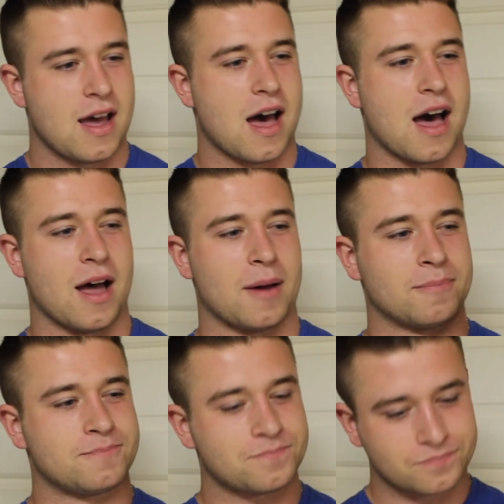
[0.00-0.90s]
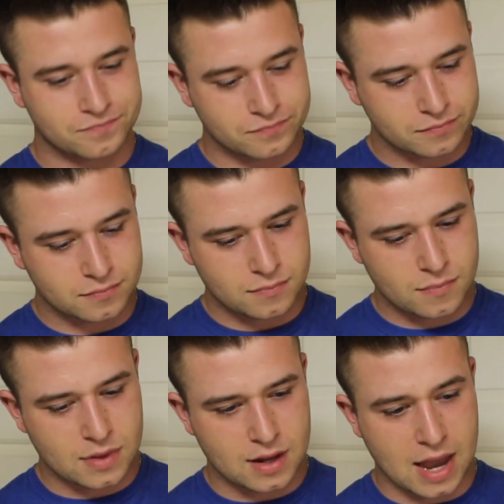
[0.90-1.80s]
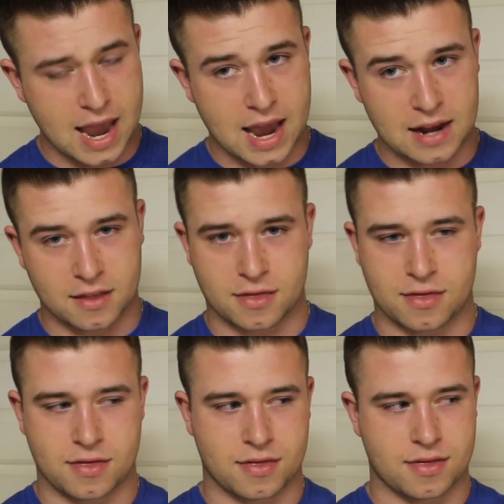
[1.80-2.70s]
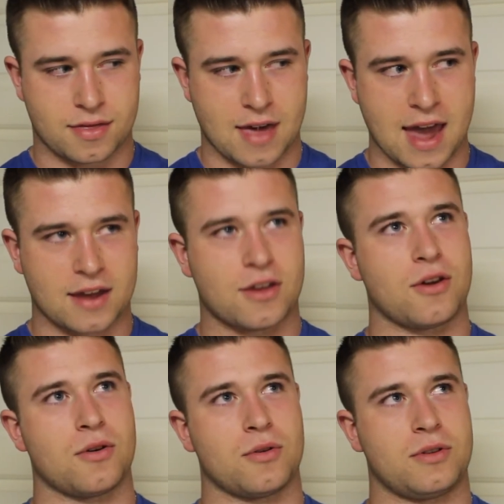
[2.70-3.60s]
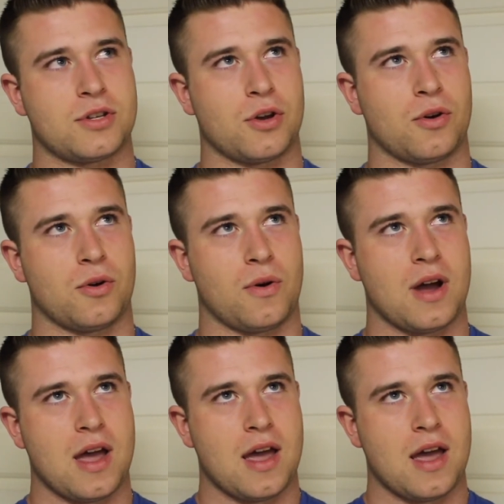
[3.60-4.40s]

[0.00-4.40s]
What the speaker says: And thank you to,